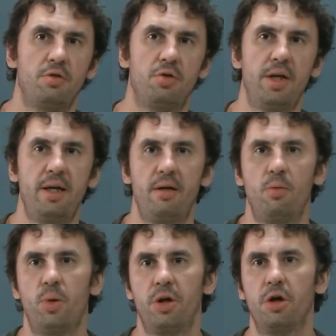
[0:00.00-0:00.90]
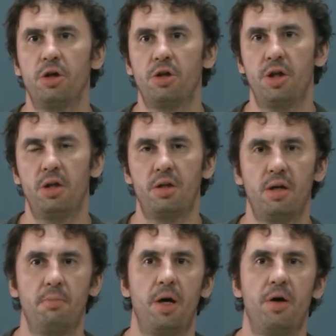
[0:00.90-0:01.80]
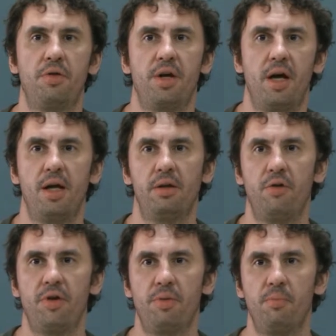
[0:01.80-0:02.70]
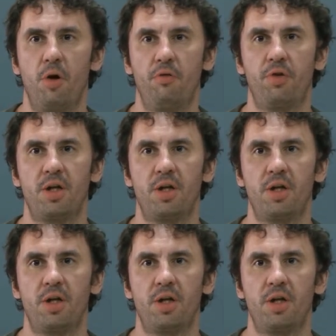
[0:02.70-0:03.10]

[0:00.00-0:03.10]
Today we're gonna talk about the algorithm of